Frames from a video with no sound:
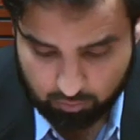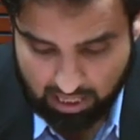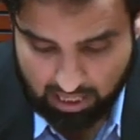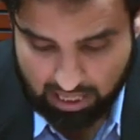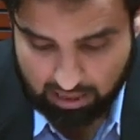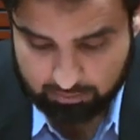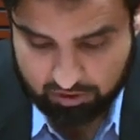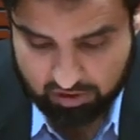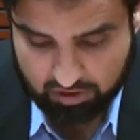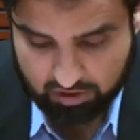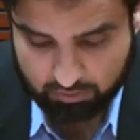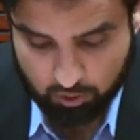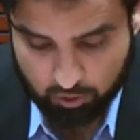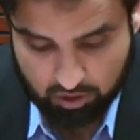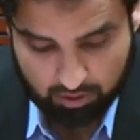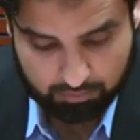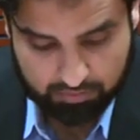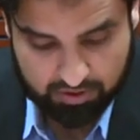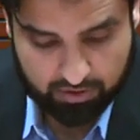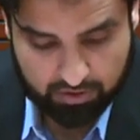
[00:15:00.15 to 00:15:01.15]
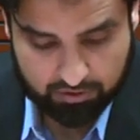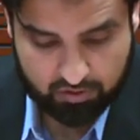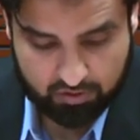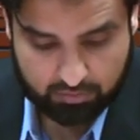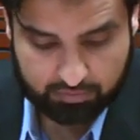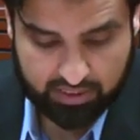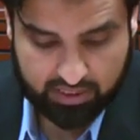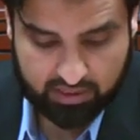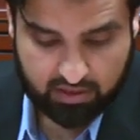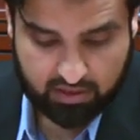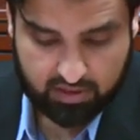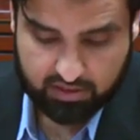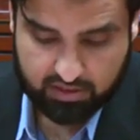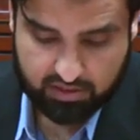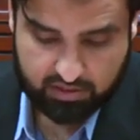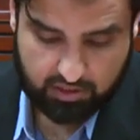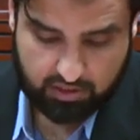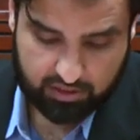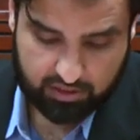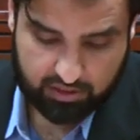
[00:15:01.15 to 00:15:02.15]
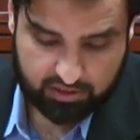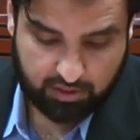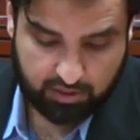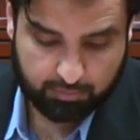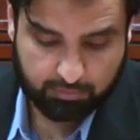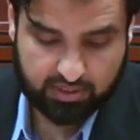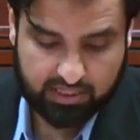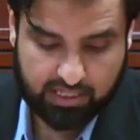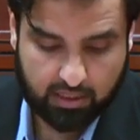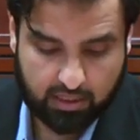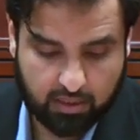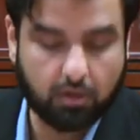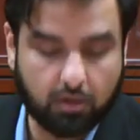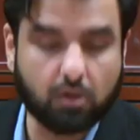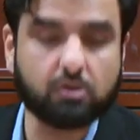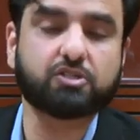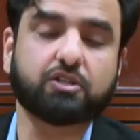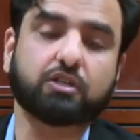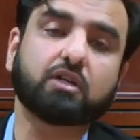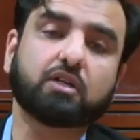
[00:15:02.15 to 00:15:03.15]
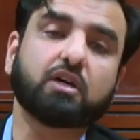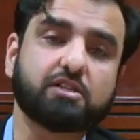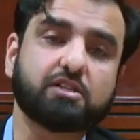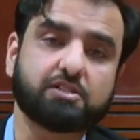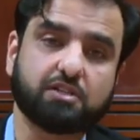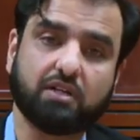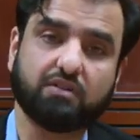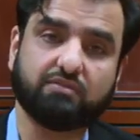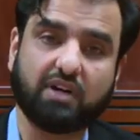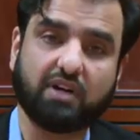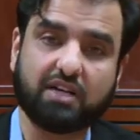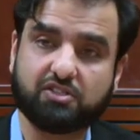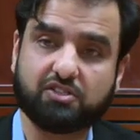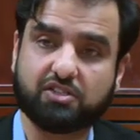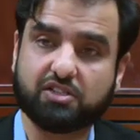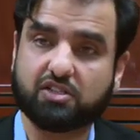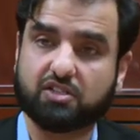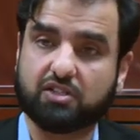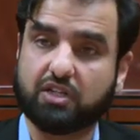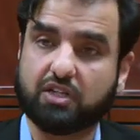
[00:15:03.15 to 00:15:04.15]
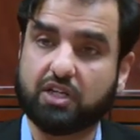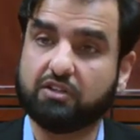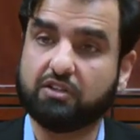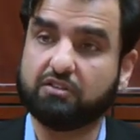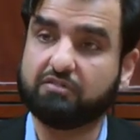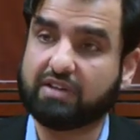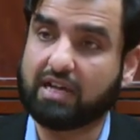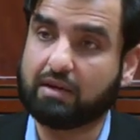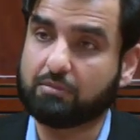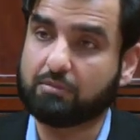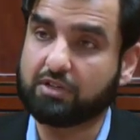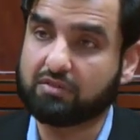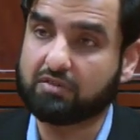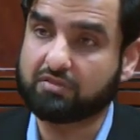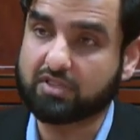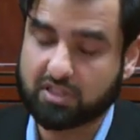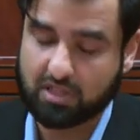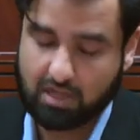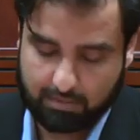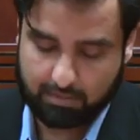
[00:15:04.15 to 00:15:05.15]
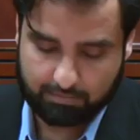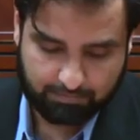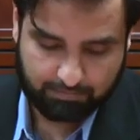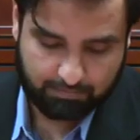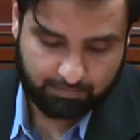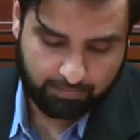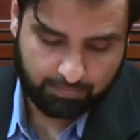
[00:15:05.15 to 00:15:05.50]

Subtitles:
Wahhabism would appear to be simply a closer cousin of ISIS in the family of Islam.